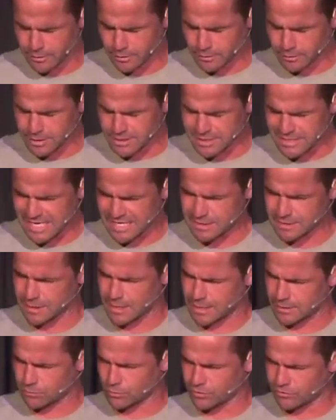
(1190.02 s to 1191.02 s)
this next
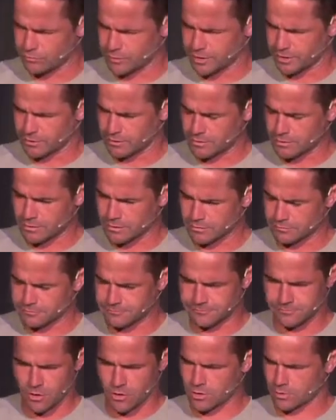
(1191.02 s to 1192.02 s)
line would have been
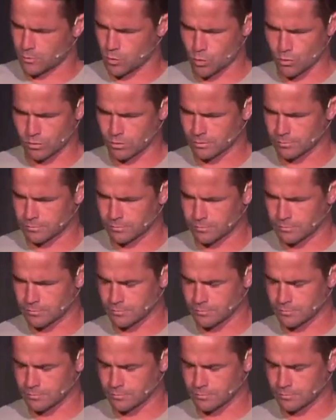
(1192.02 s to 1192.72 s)
far more